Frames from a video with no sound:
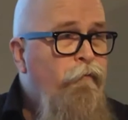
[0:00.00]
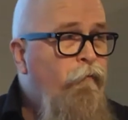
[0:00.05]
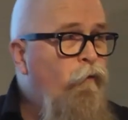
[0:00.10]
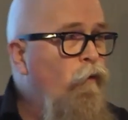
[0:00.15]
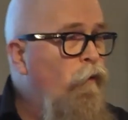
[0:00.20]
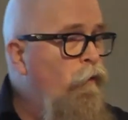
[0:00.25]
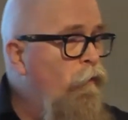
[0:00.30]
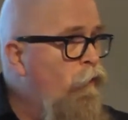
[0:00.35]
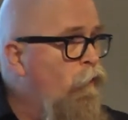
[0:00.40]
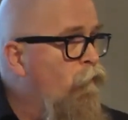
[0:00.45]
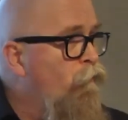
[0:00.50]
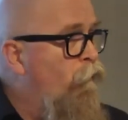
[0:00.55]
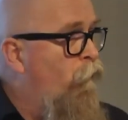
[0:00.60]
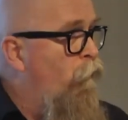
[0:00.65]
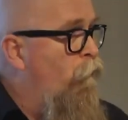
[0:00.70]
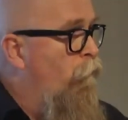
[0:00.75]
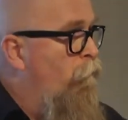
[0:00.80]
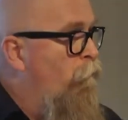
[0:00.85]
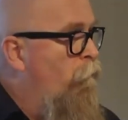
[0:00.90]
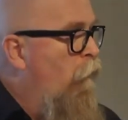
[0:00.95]
for you
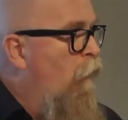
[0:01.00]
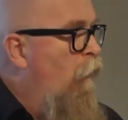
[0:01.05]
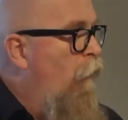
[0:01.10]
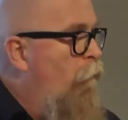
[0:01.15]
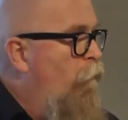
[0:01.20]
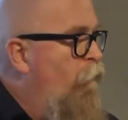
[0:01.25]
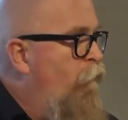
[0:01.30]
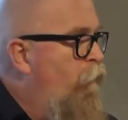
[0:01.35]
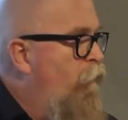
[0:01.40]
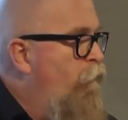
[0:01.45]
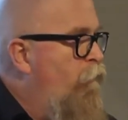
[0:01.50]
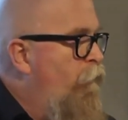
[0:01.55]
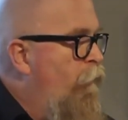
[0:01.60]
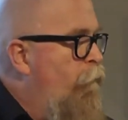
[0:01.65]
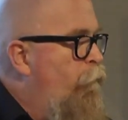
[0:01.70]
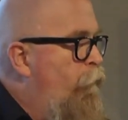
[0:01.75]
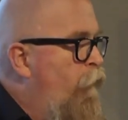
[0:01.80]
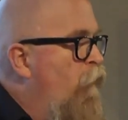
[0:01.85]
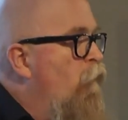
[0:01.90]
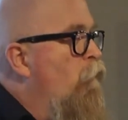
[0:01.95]
to
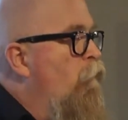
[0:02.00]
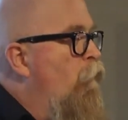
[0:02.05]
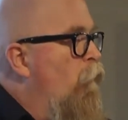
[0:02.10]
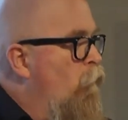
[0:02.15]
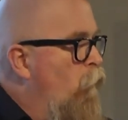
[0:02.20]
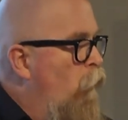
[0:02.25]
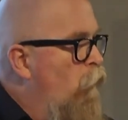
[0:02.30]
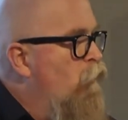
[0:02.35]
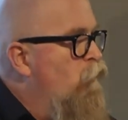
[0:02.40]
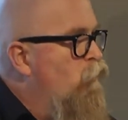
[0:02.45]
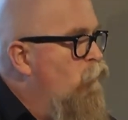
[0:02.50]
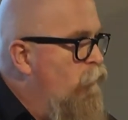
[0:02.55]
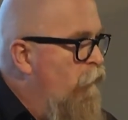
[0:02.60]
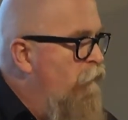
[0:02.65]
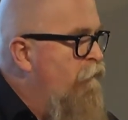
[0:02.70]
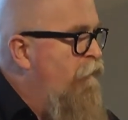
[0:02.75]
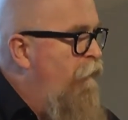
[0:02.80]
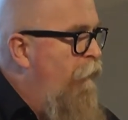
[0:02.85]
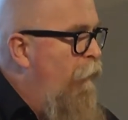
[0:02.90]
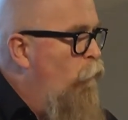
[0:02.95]
build a large
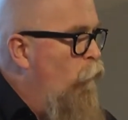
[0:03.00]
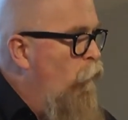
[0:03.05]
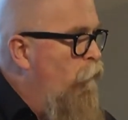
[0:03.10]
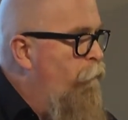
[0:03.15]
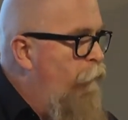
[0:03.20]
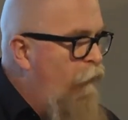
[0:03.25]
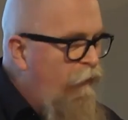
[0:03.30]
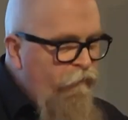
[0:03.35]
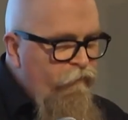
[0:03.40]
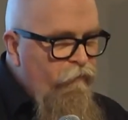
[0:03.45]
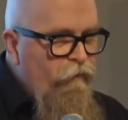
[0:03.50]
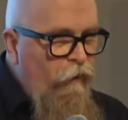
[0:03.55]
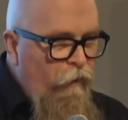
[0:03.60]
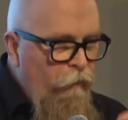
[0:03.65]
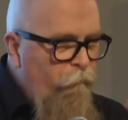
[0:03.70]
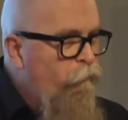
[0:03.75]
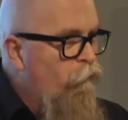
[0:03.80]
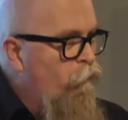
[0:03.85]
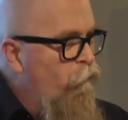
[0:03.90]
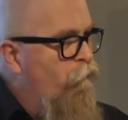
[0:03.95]
trust network based
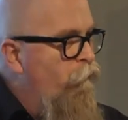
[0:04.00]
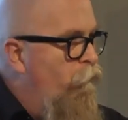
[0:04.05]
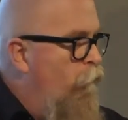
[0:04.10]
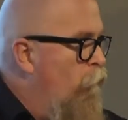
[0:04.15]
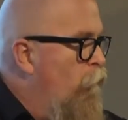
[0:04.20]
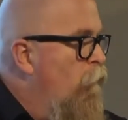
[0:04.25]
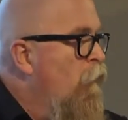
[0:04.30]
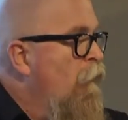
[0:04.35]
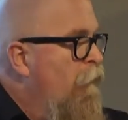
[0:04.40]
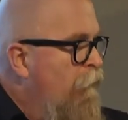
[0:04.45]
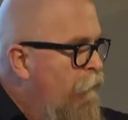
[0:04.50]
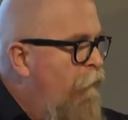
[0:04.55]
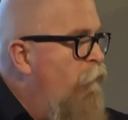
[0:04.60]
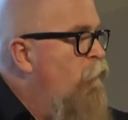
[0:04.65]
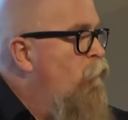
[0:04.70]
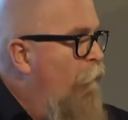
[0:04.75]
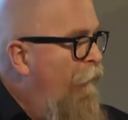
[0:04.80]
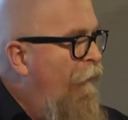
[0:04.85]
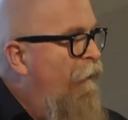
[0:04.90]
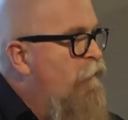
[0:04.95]
on personal
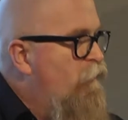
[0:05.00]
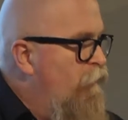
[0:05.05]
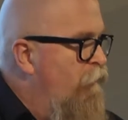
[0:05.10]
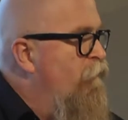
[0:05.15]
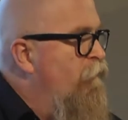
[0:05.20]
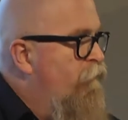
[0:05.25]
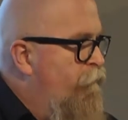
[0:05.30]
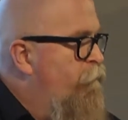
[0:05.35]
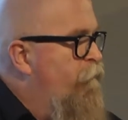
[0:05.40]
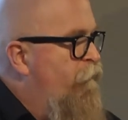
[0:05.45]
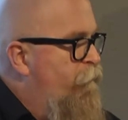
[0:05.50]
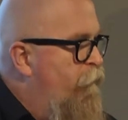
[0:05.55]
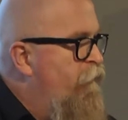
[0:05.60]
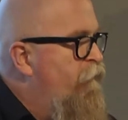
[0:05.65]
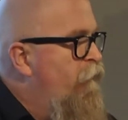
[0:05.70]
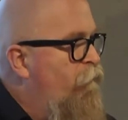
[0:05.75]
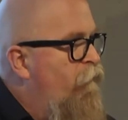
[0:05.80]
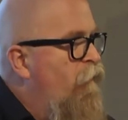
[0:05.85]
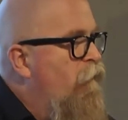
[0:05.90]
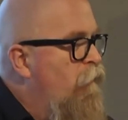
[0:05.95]
interactions,
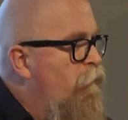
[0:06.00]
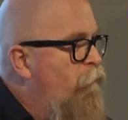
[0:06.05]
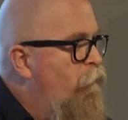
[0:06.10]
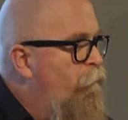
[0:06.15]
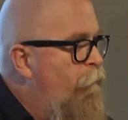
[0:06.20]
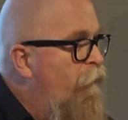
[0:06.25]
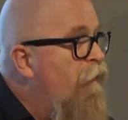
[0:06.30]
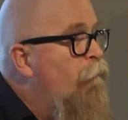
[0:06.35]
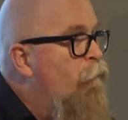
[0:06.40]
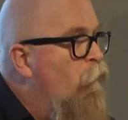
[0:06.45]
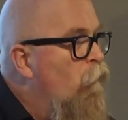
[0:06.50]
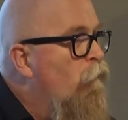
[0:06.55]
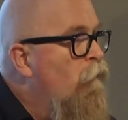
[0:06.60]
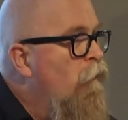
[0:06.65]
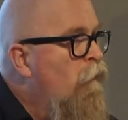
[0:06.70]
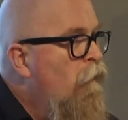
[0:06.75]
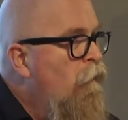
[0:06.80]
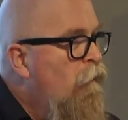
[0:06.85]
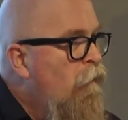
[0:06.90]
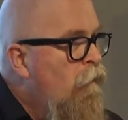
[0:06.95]
specifically with people.
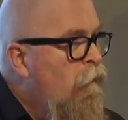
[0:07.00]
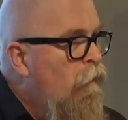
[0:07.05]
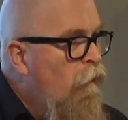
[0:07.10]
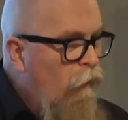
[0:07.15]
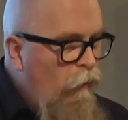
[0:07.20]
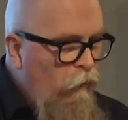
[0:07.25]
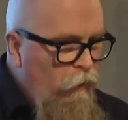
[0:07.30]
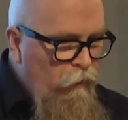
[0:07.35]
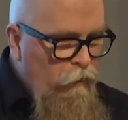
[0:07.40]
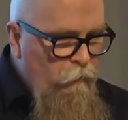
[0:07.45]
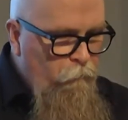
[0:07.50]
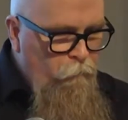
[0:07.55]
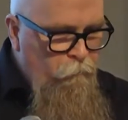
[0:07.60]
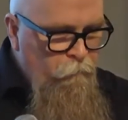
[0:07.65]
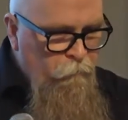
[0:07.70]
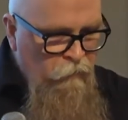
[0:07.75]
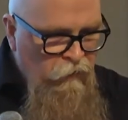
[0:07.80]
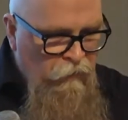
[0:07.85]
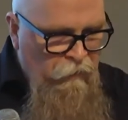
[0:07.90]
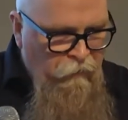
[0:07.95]
And
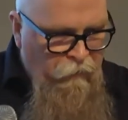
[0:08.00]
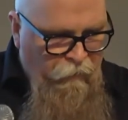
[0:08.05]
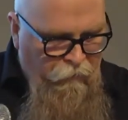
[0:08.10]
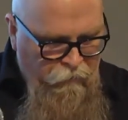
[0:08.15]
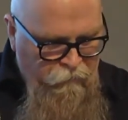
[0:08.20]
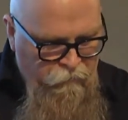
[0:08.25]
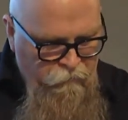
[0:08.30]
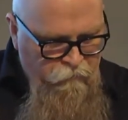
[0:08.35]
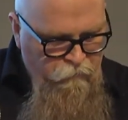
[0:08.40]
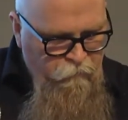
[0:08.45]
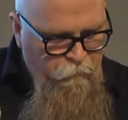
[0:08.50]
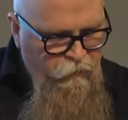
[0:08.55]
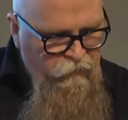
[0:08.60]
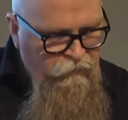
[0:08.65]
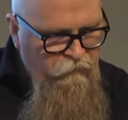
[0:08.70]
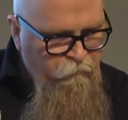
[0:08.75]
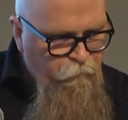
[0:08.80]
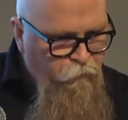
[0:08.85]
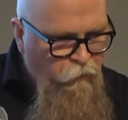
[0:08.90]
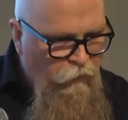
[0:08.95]
the
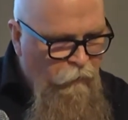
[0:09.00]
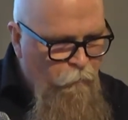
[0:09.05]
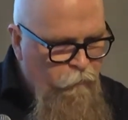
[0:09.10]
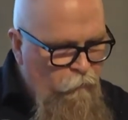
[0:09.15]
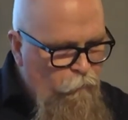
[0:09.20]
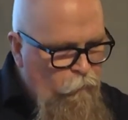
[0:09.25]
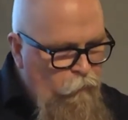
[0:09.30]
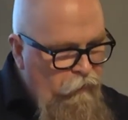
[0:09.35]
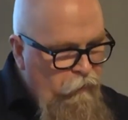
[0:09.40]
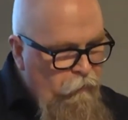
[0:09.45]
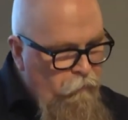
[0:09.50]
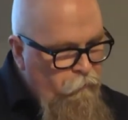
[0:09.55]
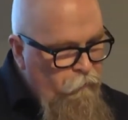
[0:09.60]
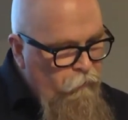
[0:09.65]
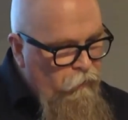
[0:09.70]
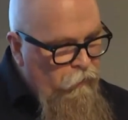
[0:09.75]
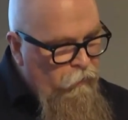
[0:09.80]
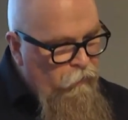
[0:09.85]
biggest problem with